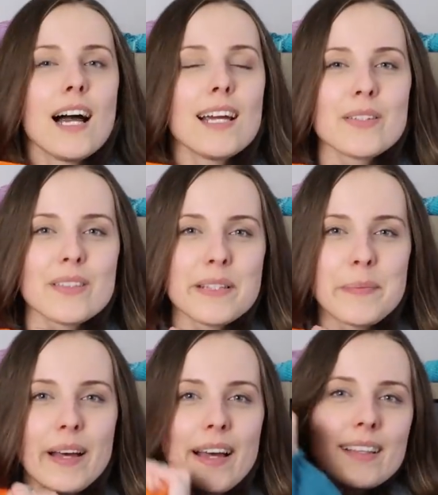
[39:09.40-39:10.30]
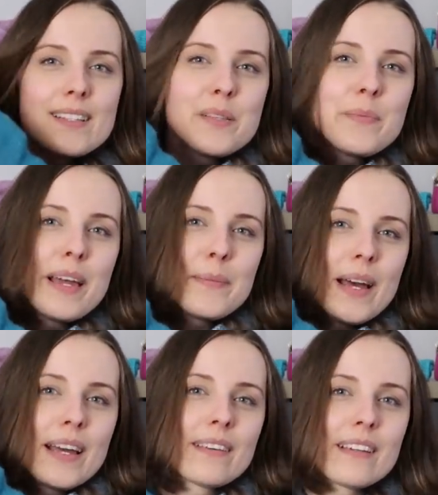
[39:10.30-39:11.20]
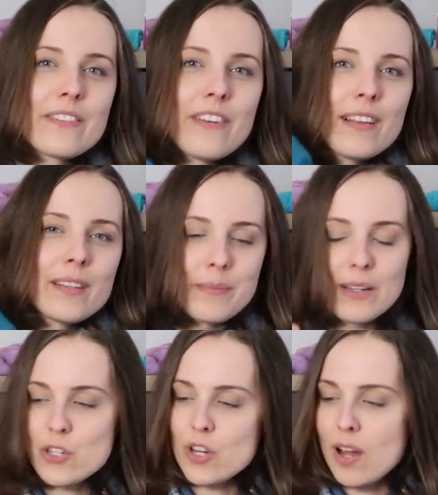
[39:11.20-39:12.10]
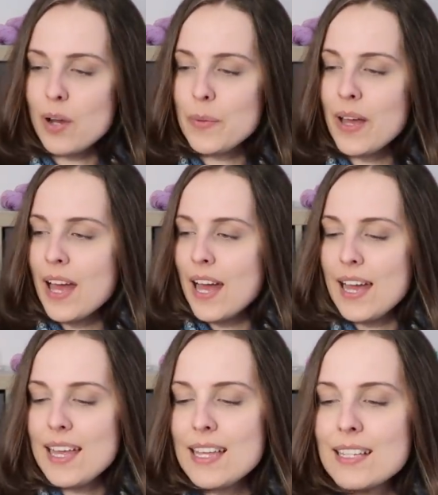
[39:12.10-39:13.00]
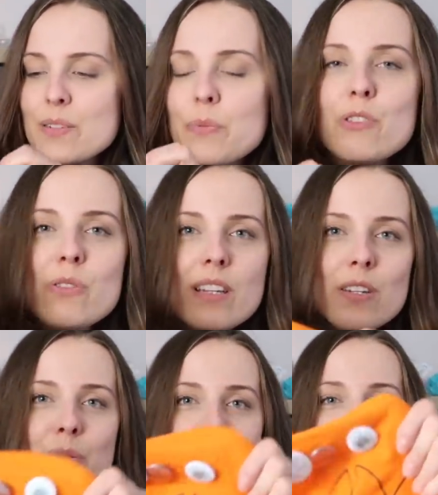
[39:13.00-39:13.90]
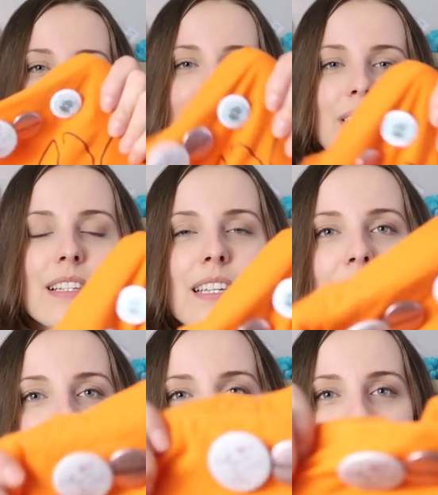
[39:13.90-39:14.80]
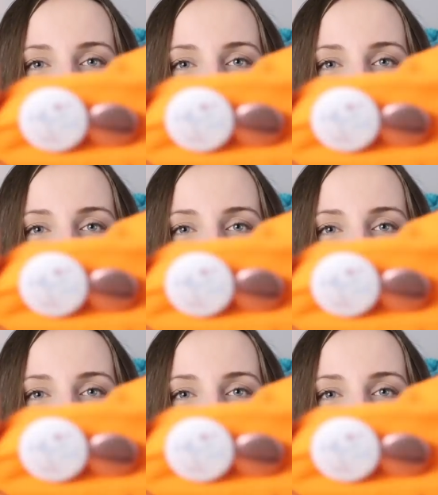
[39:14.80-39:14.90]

I took this bag, this is my bag, you can find in my shop, and what you can notice, I received